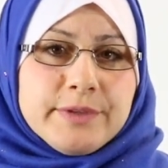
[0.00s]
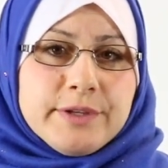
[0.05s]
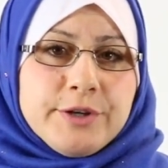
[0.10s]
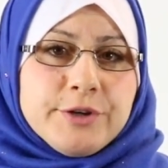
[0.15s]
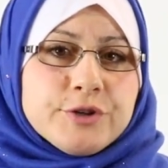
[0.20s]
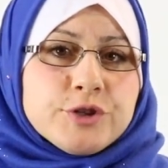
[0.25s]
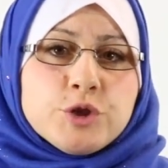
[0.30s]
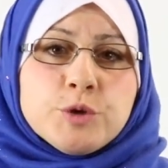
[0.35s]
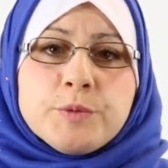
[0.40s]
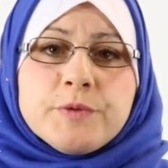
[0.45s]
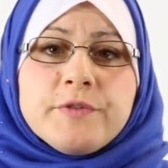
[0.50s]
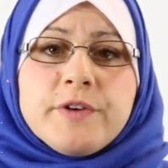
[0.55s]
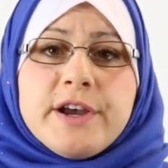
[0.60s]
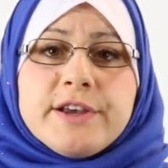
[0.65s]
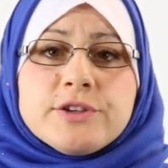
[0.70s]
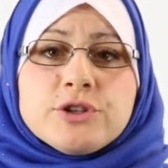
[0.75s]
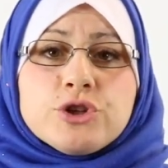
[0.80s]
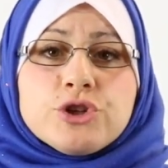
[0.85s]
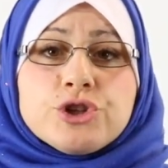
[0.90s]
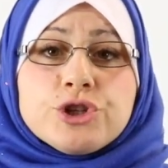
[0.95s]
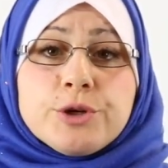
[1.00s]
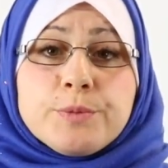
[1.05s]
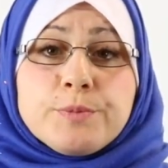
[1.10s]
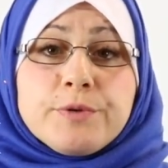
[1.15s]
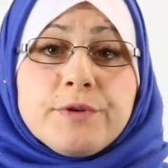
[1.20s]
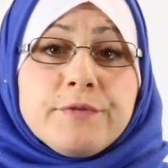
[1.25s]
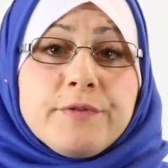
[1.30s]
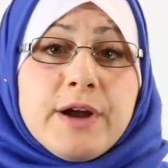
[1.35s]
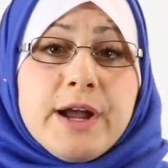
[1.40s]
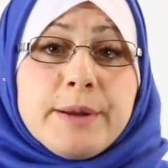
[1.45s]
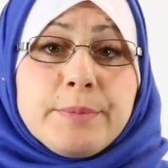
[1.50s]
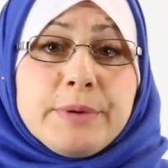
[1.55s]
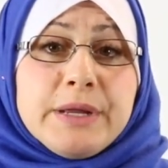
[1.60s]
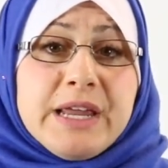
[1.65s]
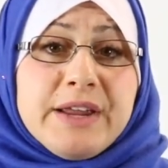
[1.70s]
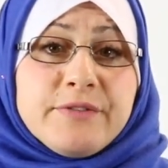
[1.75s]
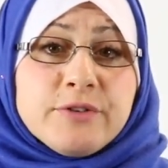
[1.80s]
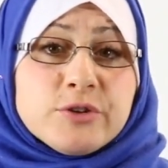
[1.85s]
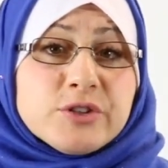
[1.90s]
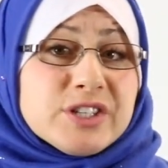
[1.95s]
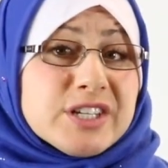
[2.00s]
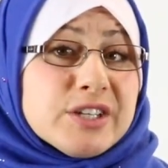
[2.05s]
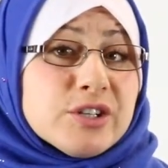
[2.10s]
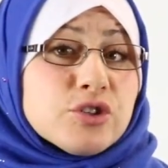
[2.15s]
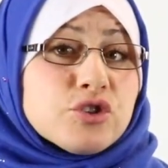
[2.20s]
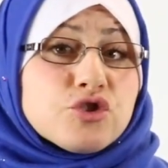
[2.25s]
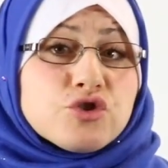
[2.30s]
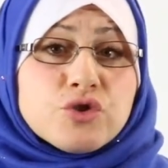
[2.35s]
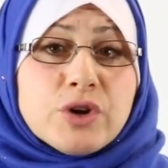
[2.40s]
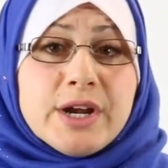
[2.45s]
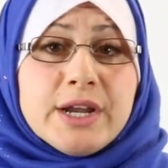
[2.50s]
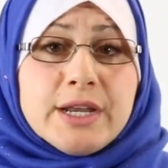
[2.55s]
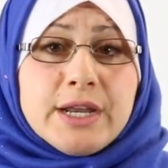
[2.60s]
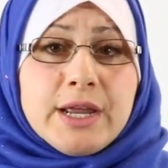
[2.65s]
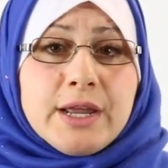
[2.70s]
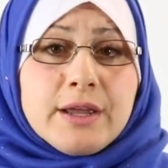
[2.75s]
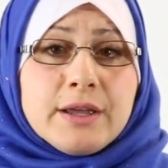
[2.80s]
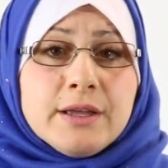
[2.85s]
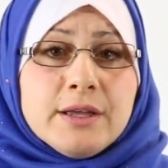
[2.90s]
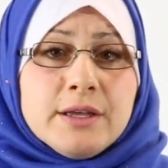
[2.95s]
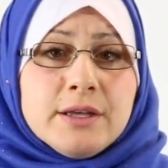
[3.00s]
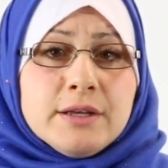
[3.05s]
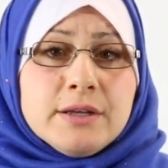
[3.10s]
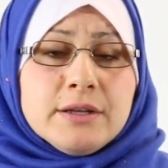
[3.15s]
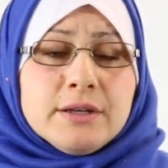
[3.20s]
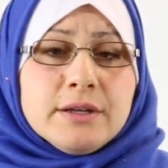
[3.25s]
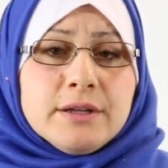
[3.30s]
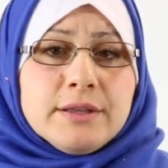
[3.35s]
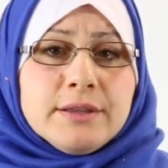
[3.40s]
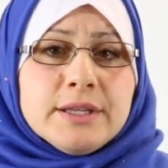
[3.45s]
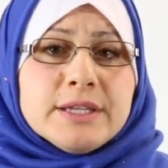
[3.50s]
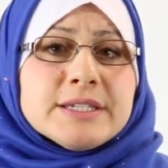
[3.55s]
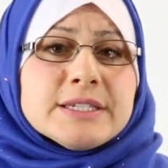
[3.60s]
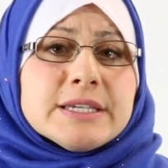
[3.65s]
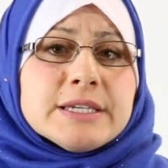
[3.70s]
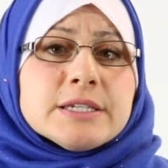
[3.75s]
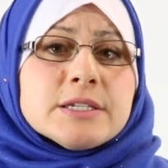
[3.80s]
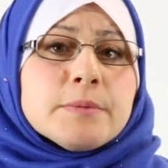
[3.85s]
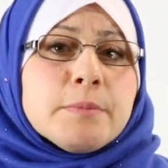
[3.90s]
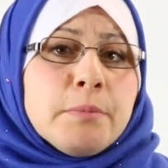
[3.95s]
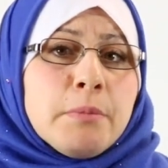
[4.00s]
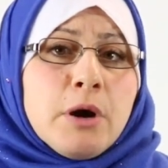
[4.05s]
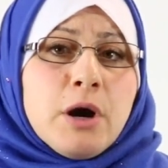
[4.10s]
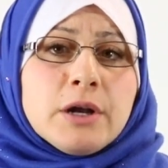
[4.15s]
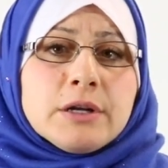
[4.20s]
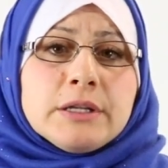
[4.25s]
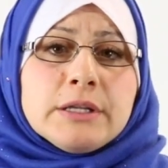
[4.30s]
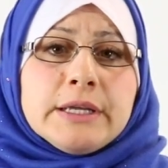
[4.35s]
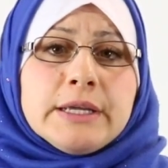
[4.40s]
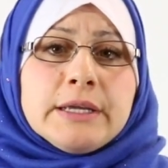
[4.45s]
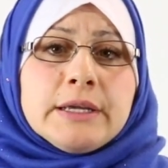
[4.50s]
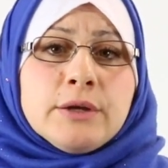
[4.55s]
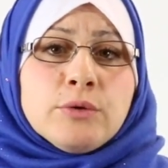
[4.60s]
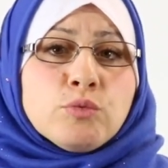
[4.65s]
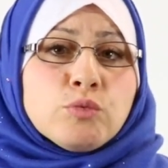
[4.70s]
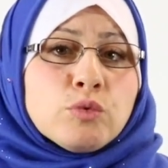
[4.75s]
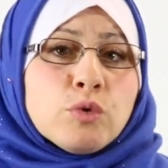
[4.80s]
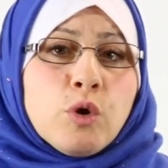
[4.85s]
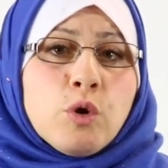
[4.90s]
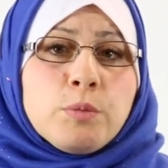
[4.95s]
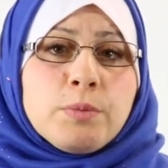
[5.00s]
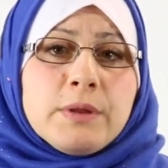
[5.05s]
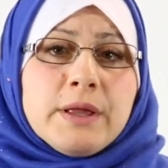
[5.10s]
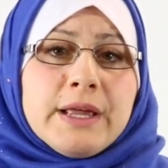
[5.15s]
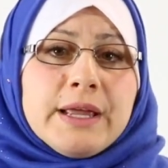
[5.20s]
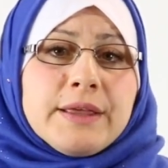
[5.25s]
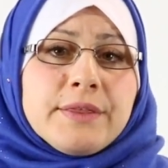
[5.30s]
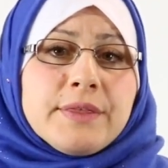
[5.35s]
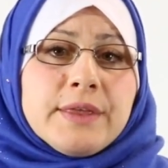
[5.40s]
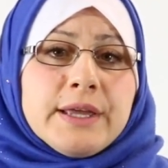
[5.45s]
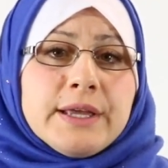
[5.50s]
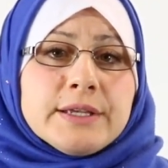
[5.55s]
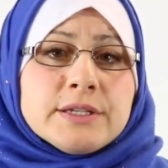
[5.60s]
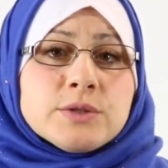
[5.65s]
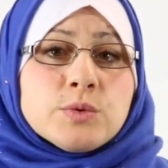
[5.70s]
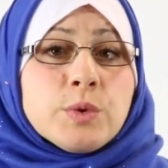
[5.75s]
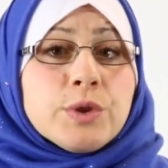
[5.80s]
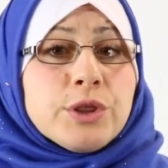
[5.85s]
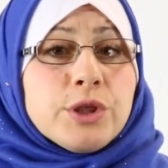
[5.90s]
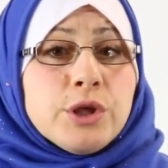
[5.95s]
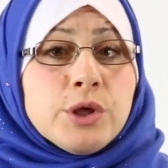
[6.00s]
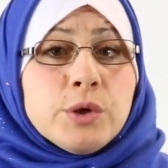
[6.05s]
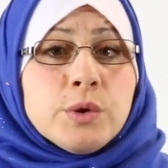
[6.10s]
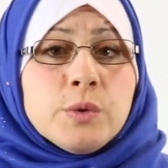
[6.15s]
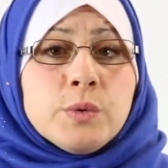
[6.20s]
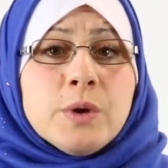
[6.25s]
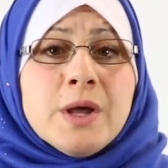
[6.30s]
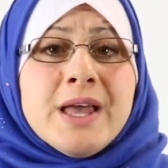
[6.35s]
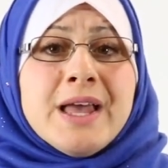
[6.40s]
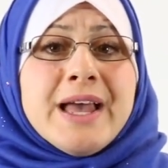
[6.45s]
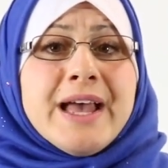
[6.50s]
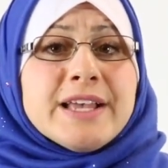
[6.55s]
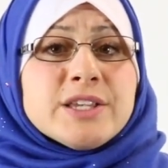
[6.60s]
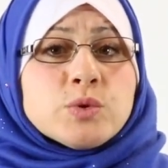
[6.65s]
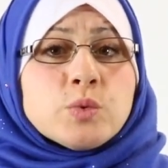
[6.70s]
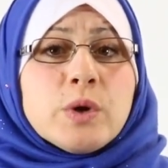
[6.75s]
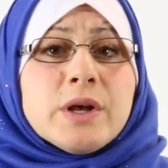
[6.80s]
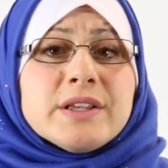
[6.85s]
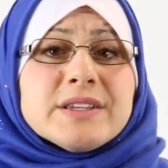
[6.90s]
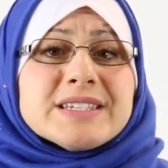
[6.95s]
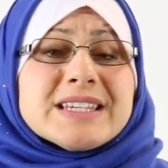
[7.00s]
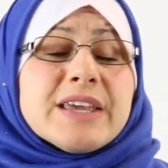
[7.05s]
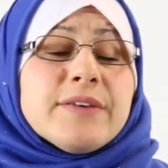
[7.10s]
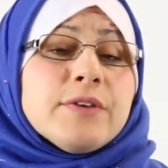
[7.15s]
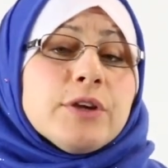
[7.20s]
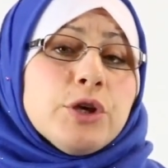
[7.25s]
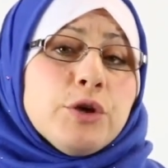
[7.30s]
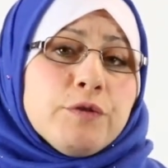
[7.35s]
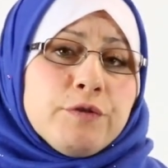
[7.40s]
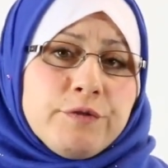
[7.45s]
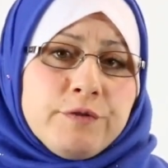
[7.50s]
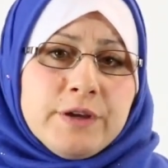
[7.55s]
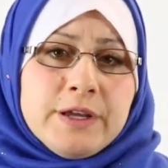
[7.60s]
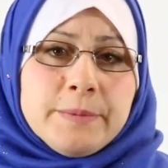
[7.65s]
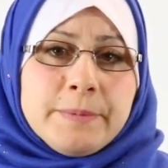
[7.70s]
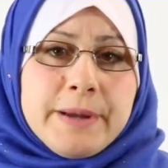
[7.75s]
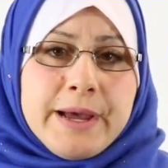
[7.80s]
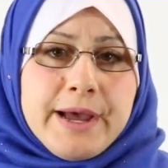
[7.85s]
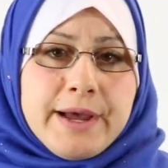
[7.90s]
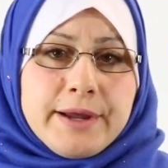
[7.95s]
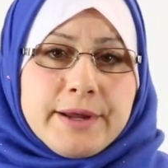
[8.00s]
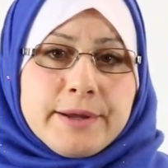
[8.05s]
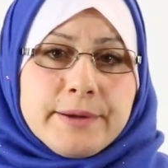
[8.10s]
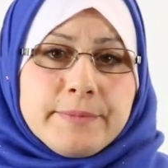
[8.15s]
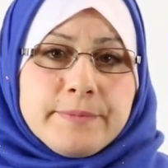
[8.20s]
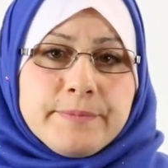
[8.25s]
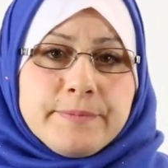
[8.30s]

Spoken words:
Your supervisor should provide behavioral skills training. This is modeling and role-playing things with you, as well as giving you feedback.